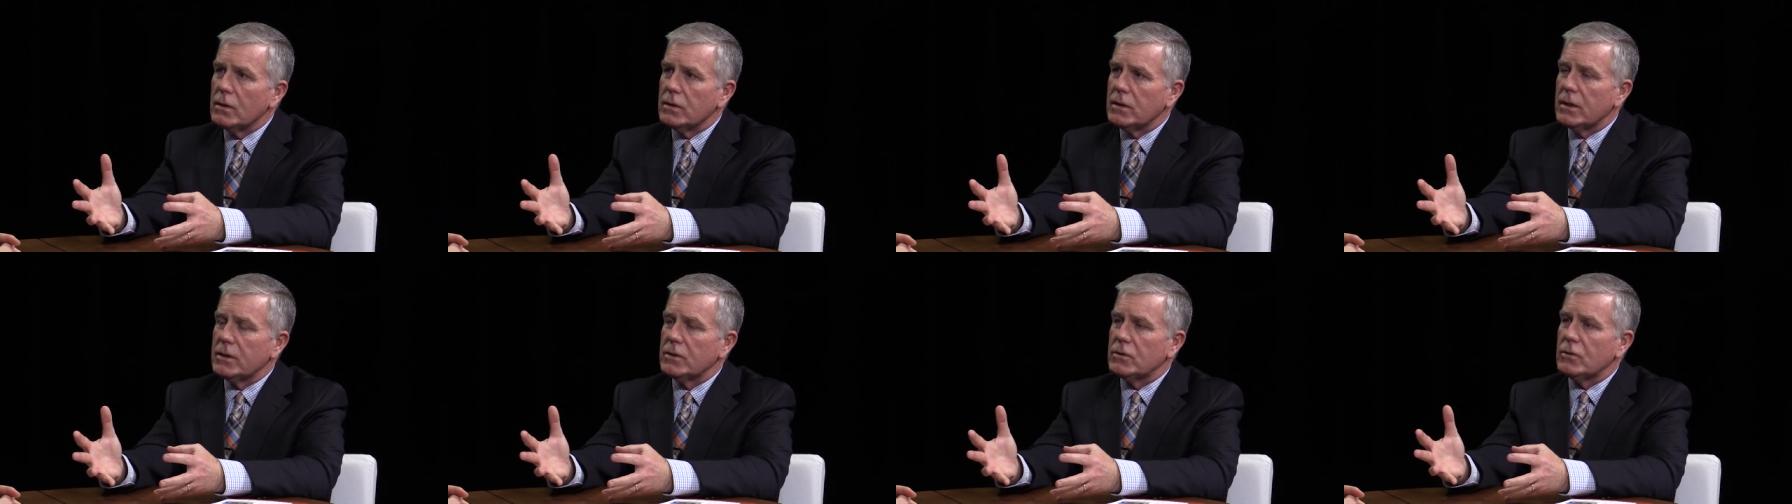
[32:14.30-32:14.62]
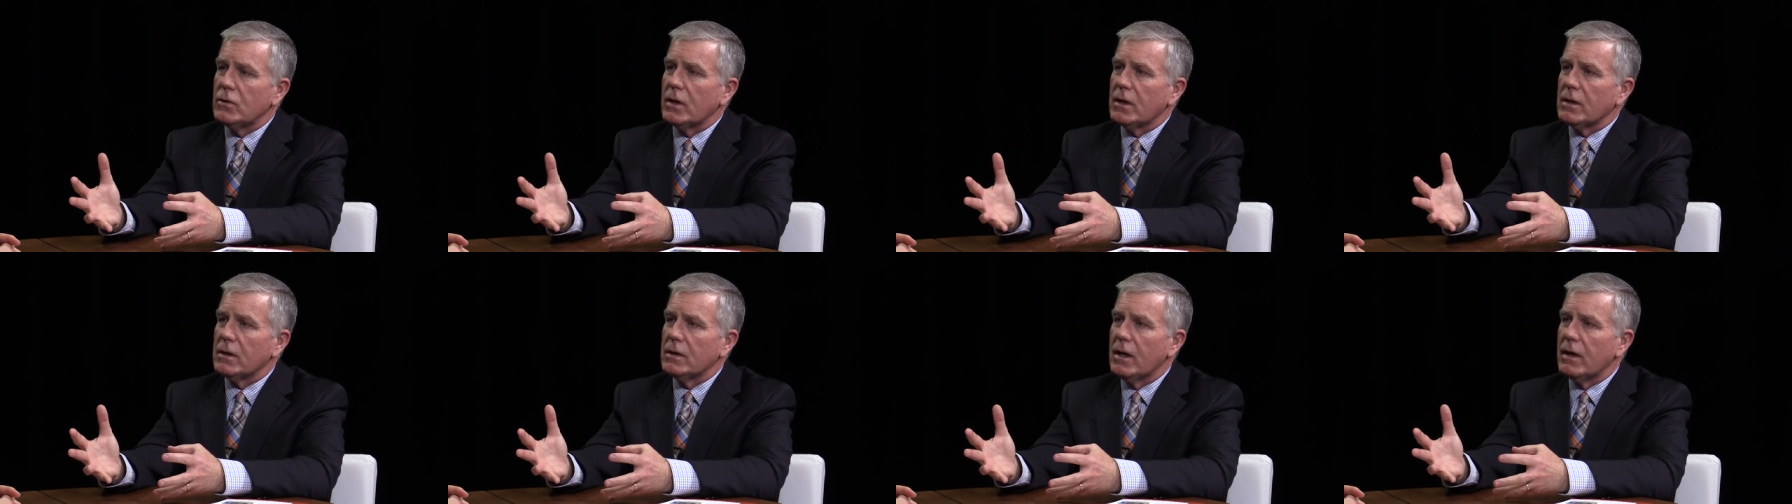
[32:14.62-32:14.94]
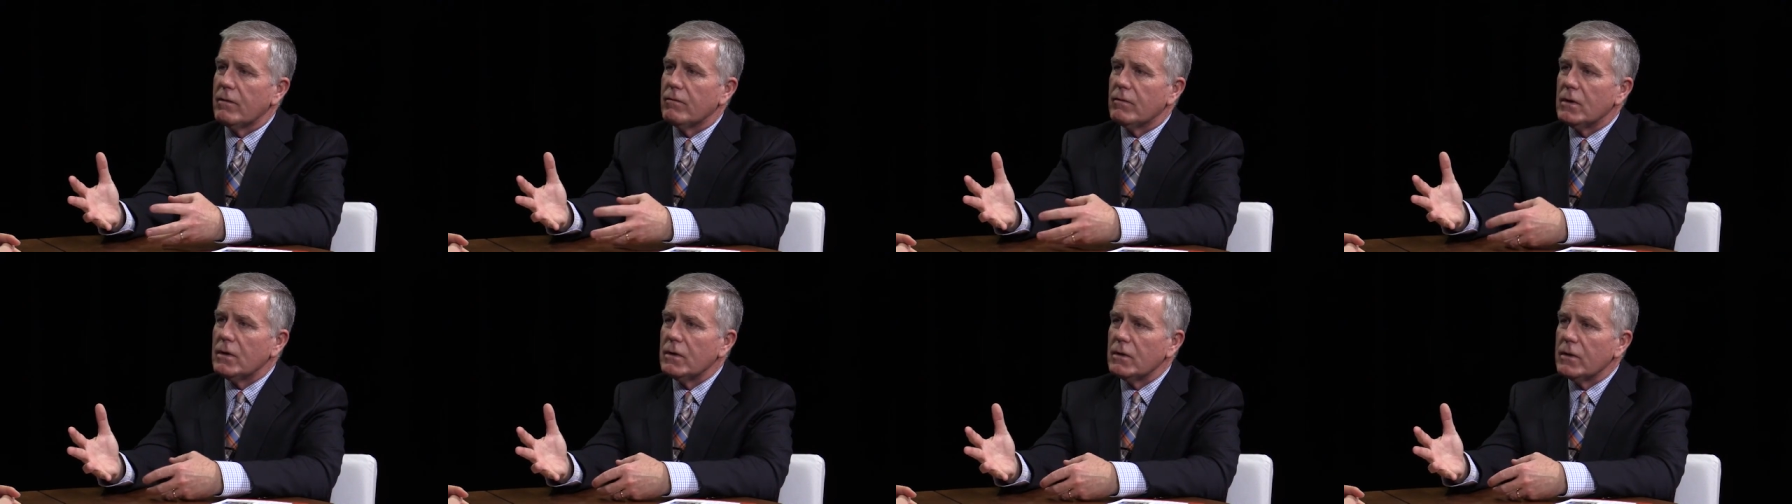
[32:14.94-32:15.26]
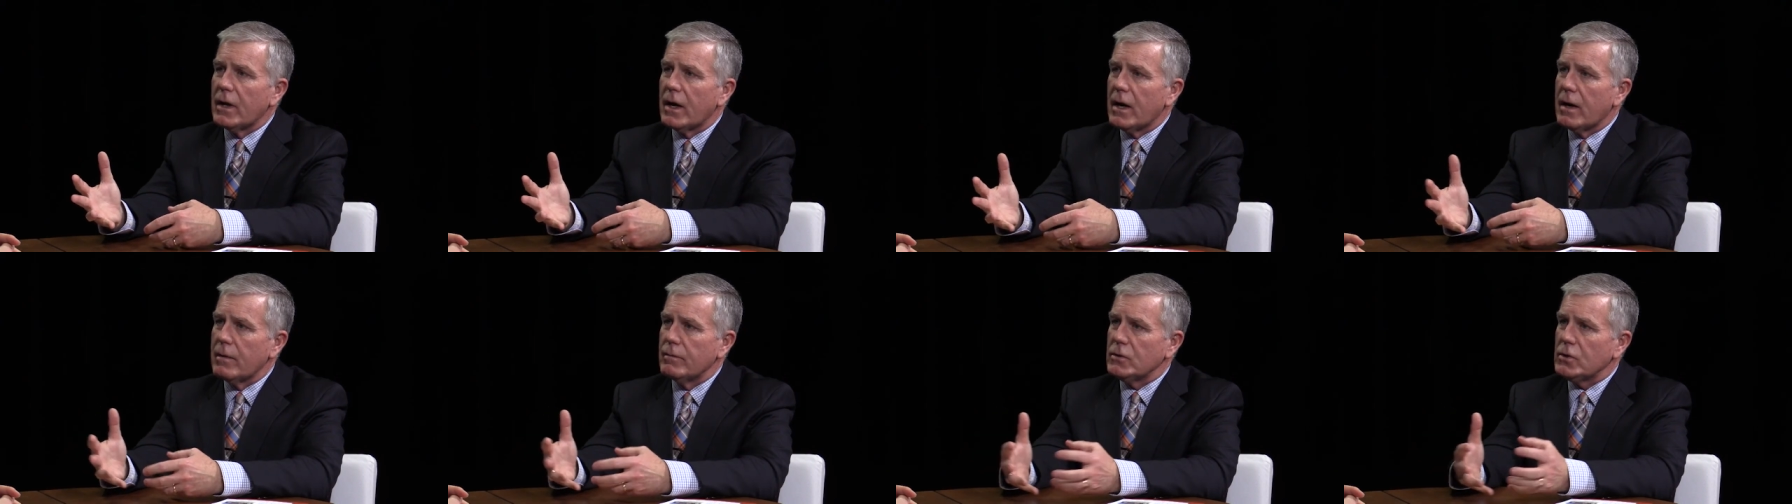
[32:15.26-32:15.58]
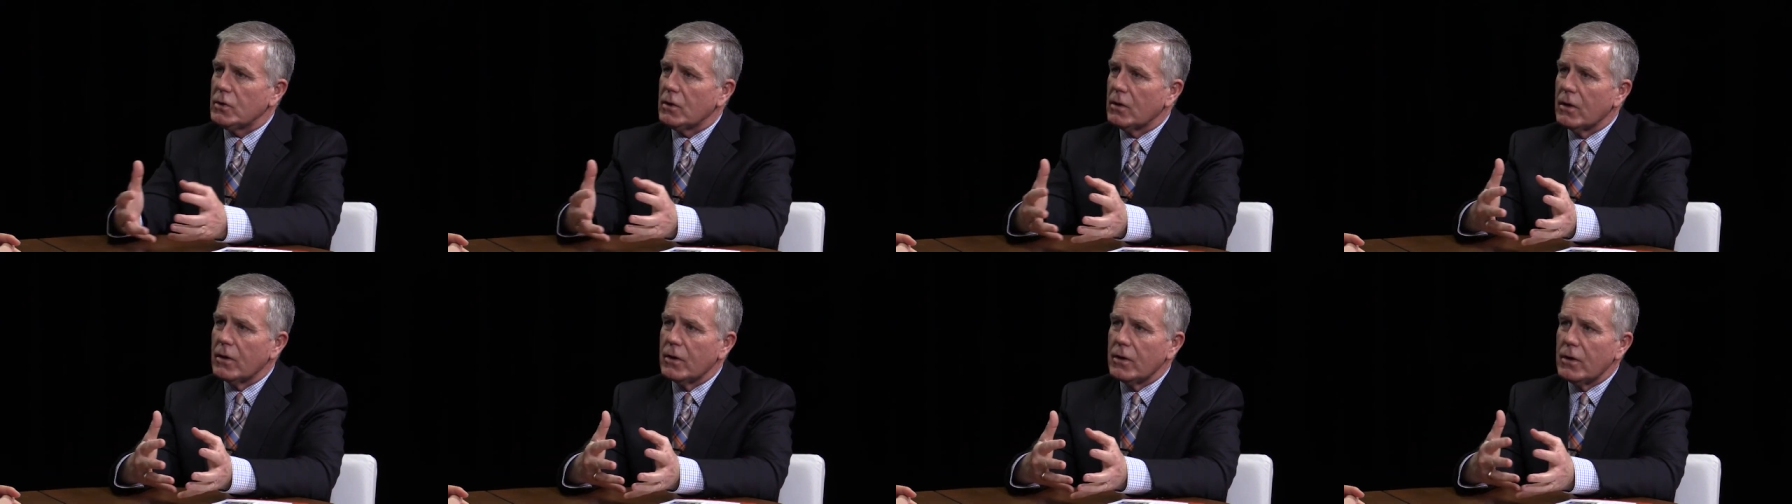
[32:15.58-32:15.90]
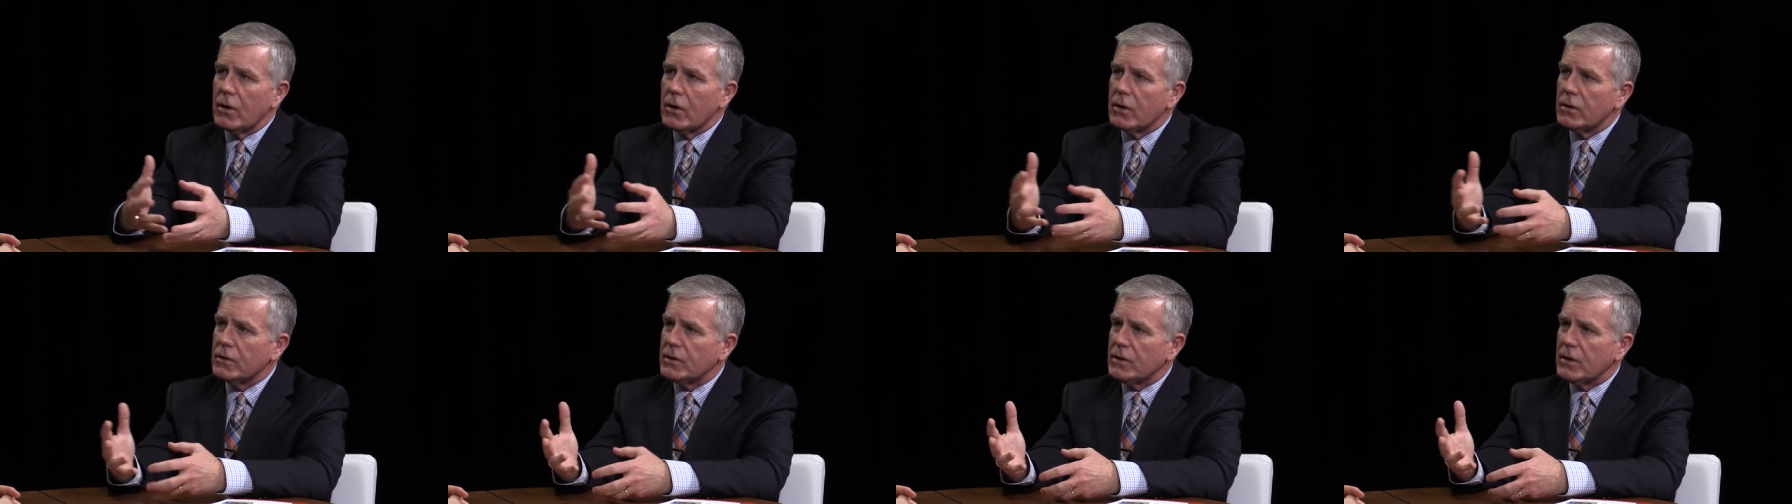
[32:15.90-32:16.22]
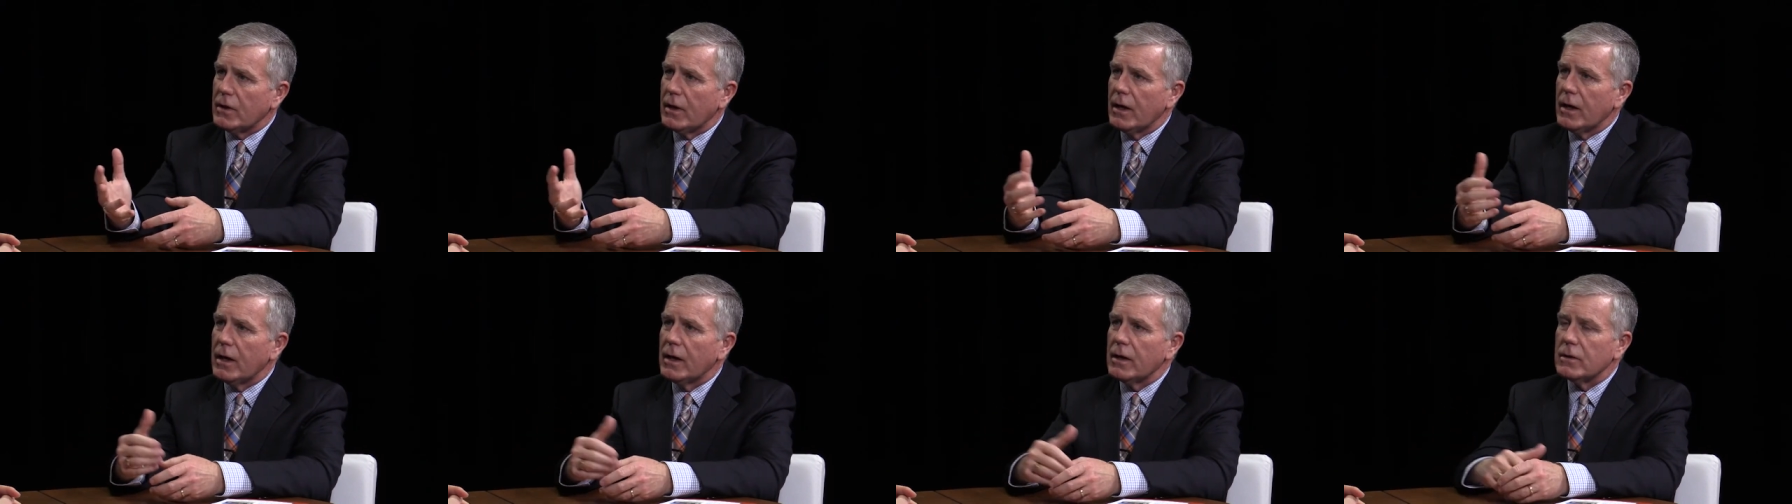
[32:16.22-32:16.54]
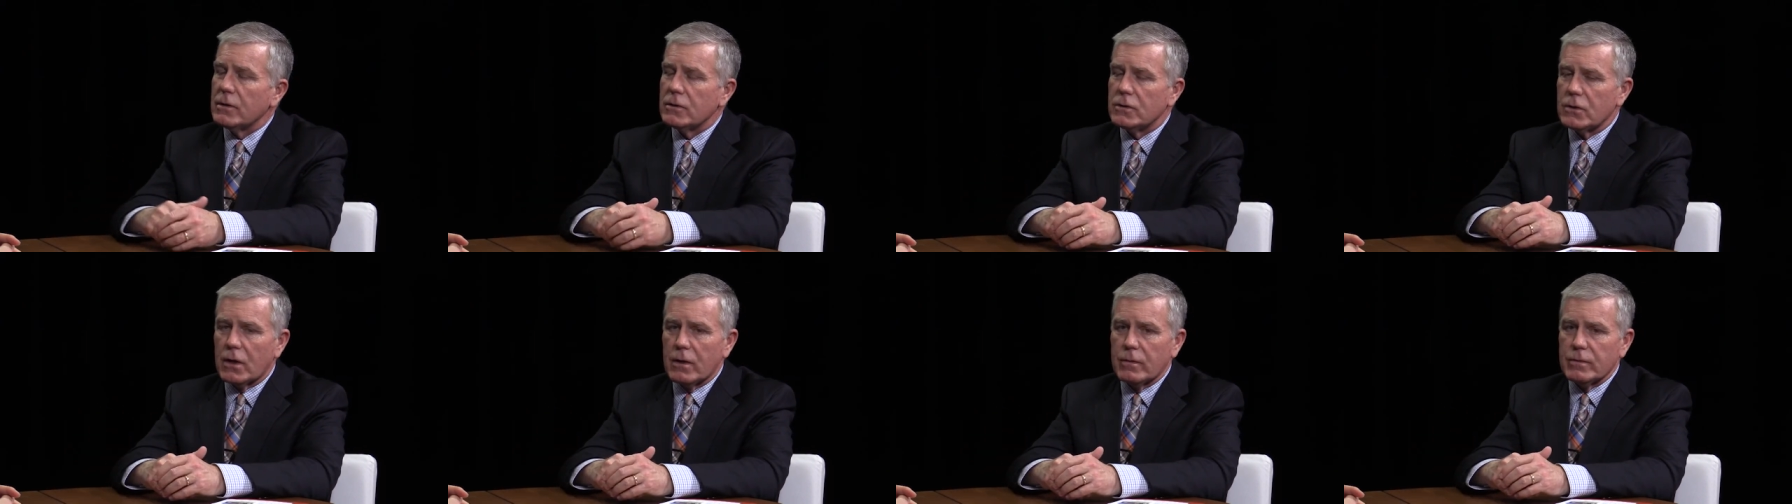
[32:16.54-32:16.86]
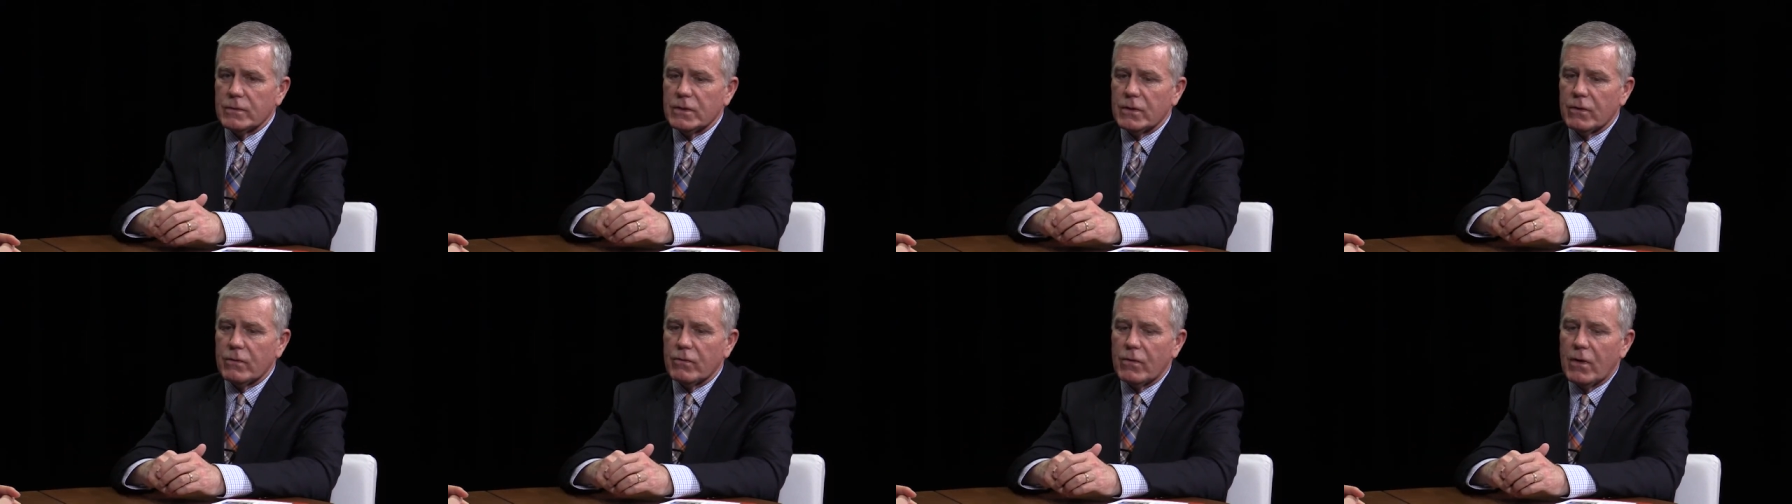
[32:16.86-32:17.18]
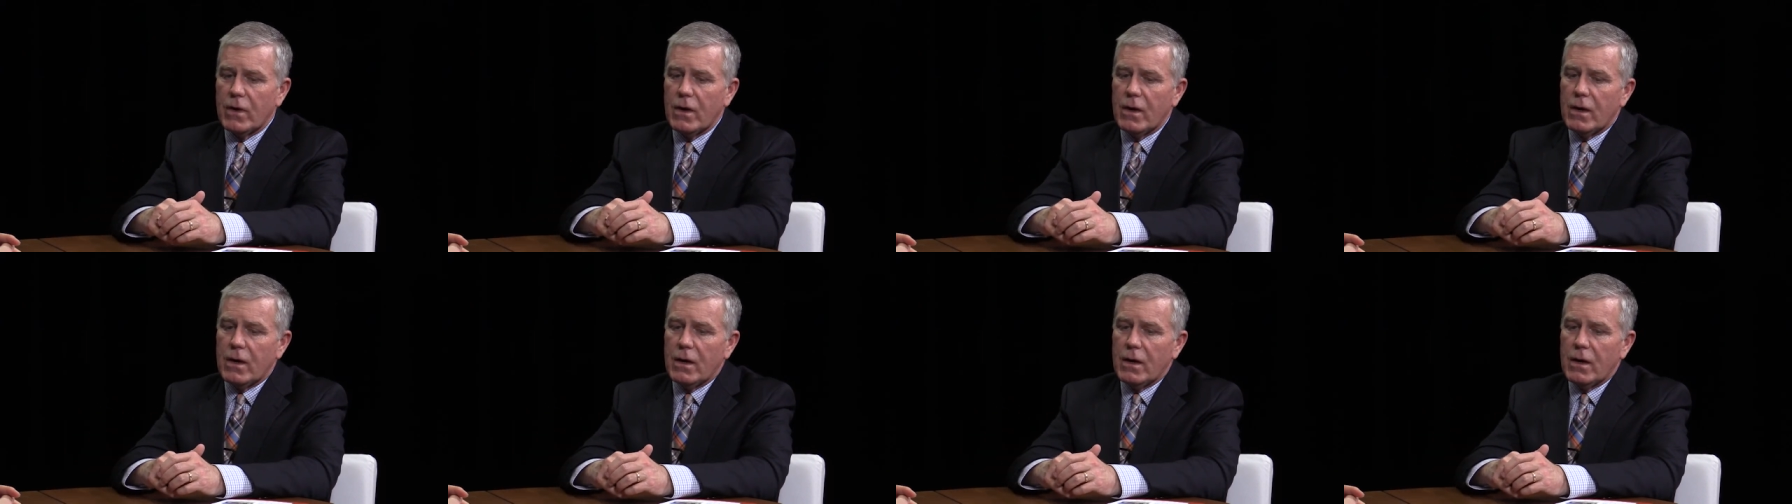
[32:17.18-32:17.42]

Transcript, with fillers: district level that I'm sure you're seeing in terms of